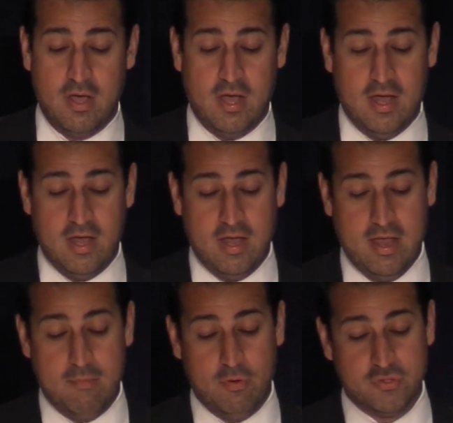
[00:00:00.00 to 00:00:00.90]
uh,
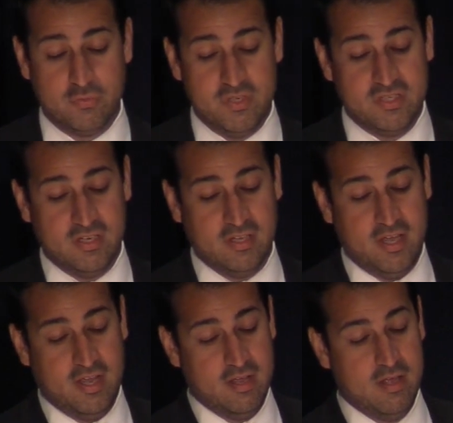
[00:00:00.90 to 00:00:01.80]
and most
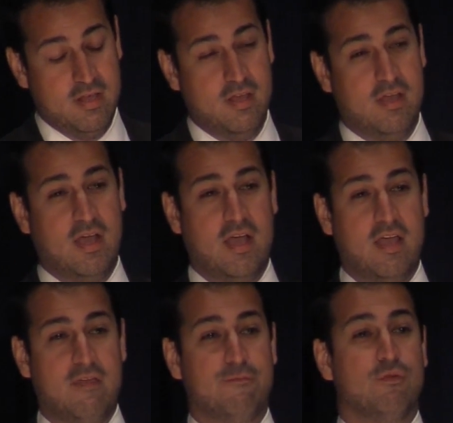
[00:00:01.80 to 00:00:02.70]
recently, uh,
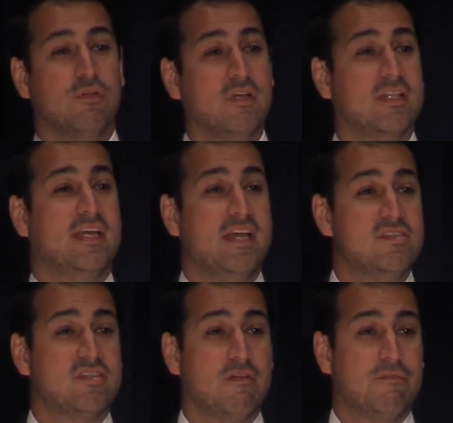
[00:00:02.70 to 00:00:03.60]
if you look at the Head
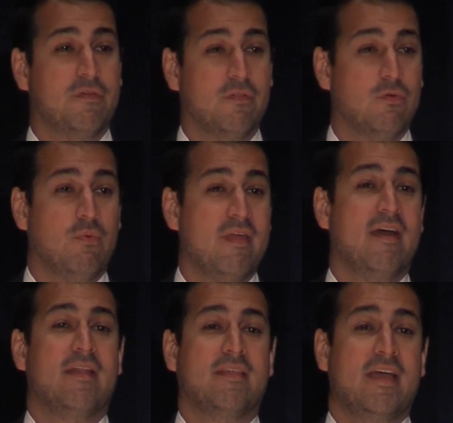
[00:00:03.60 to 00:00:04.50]
Start field, the way
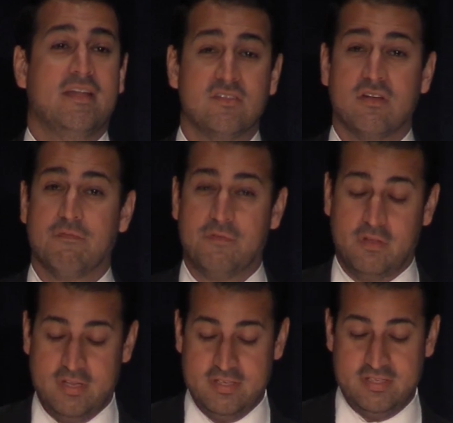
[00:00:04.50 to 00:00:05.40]
that the Head Start
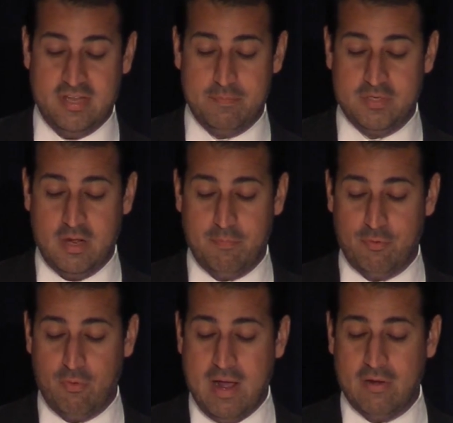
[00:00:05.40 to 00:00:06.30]
field has stepped up
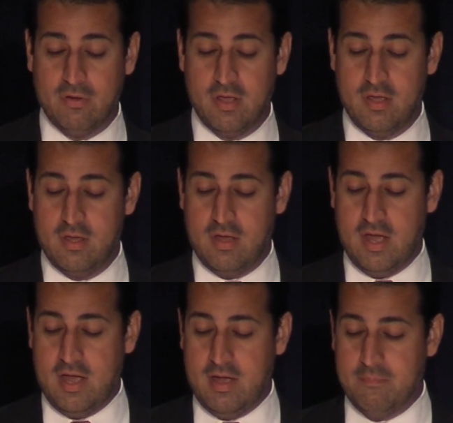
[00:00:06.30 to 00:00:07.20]
throughout
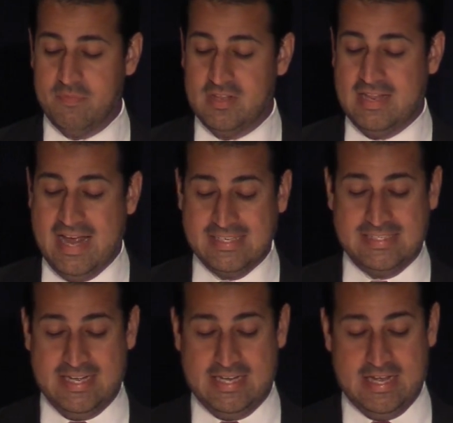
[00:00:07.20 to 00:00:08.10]
um, the
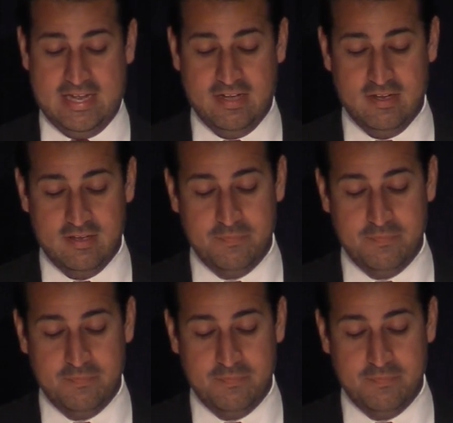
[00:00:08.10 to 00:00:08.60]
last decade,